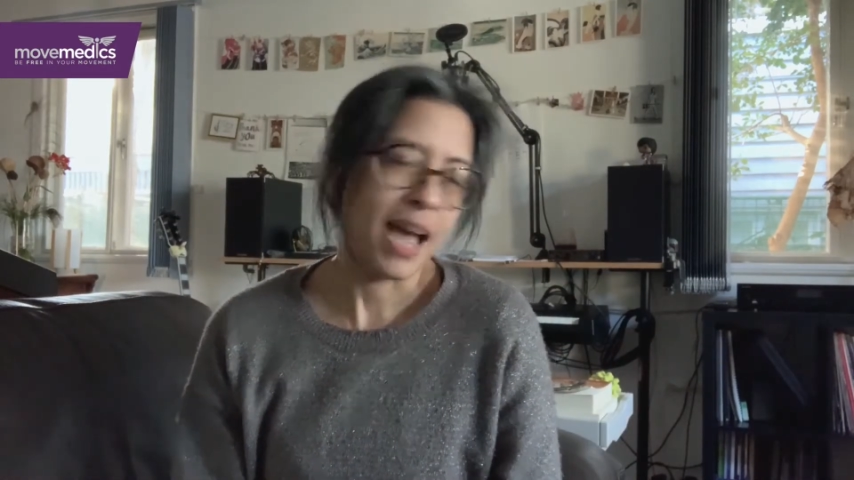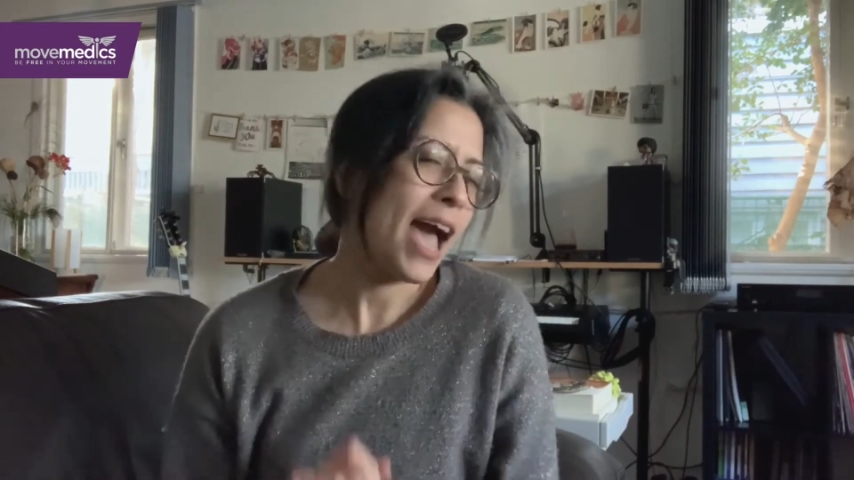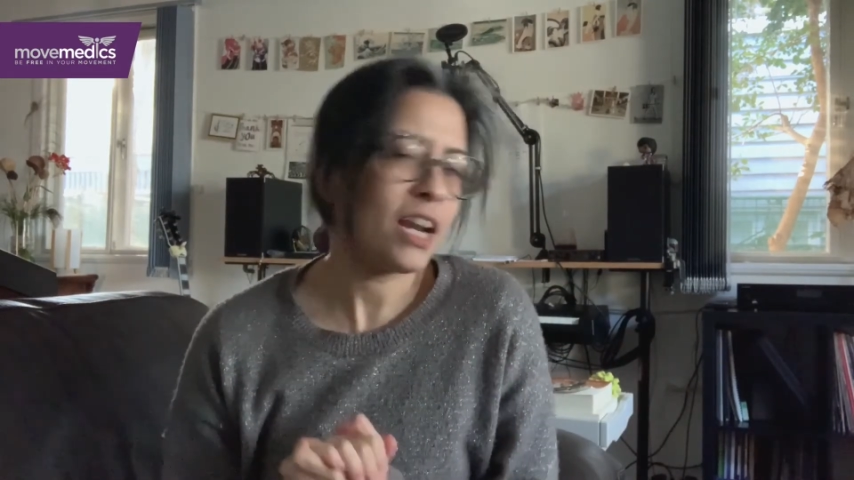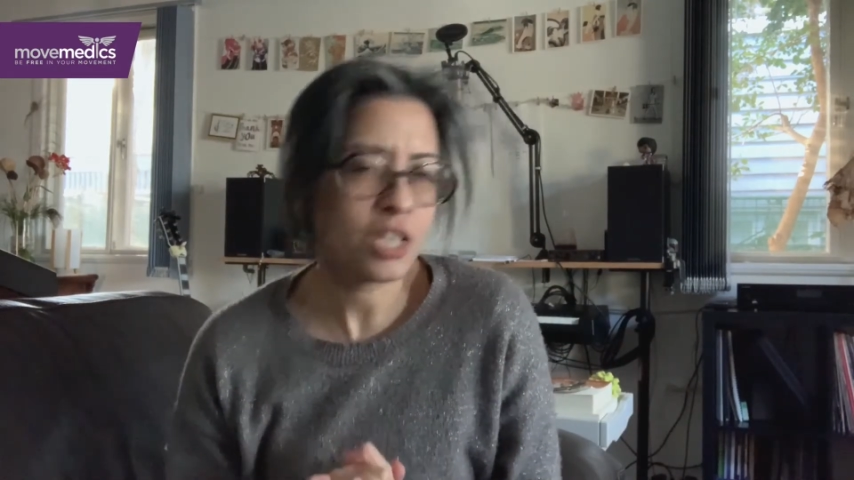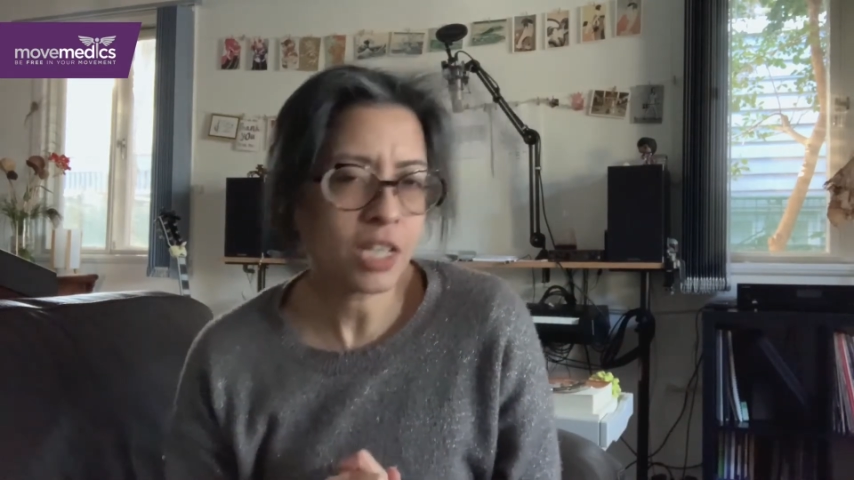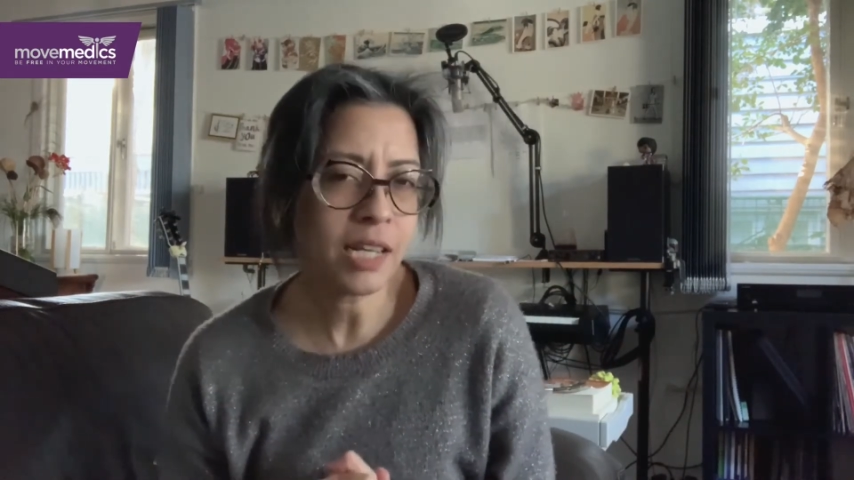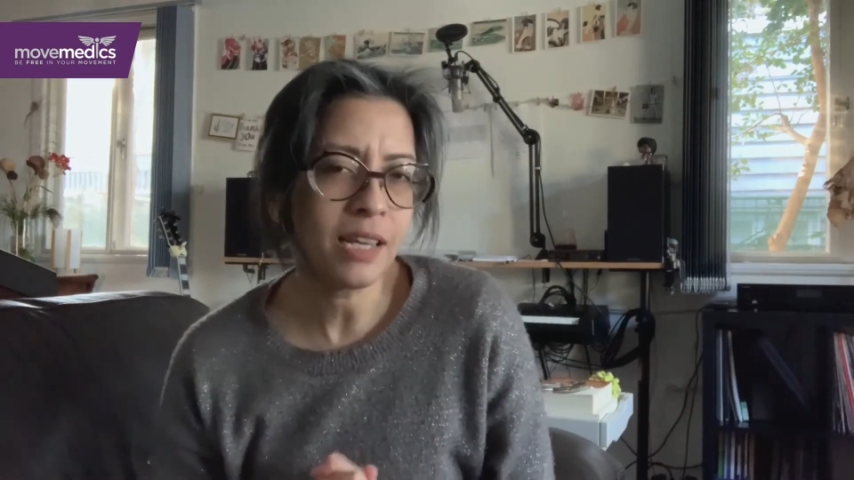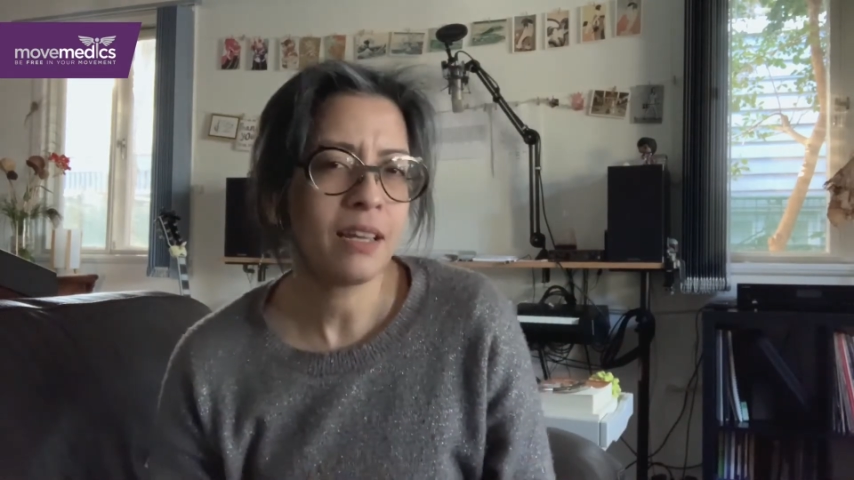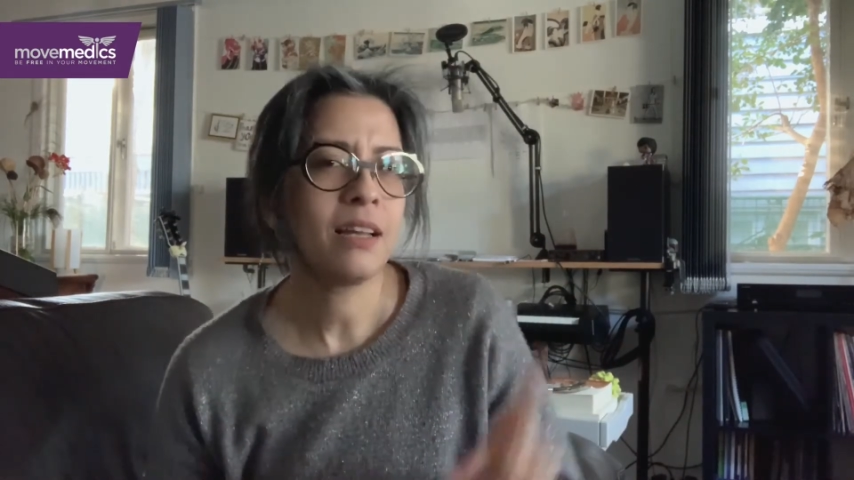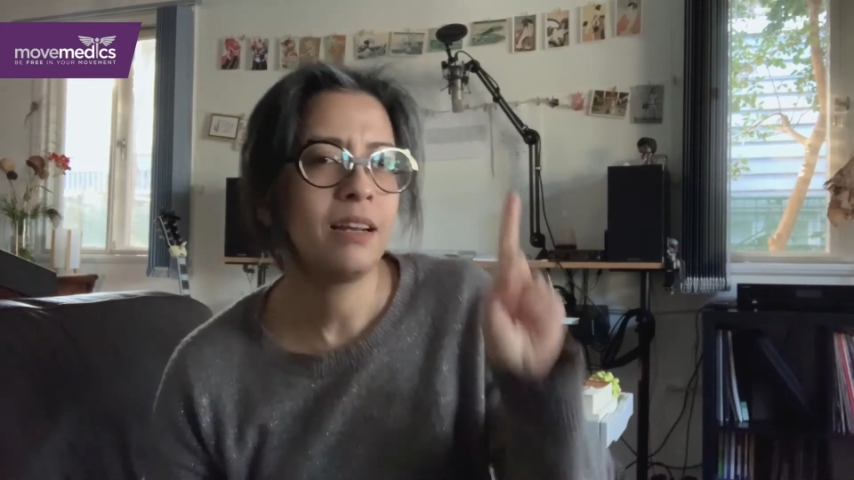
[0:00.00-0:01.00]
Actually,
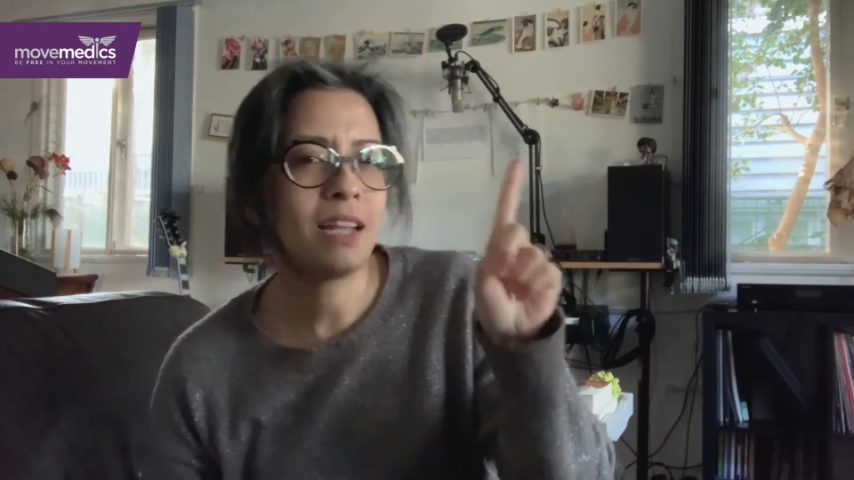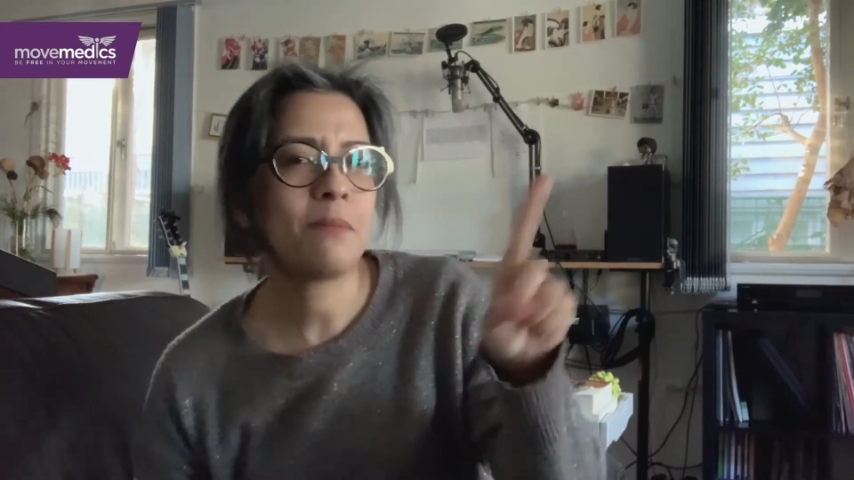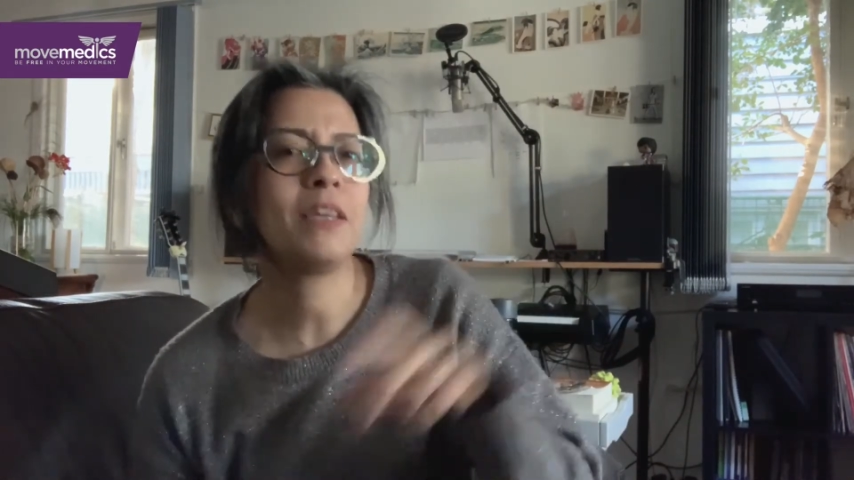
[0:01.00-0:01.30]
let me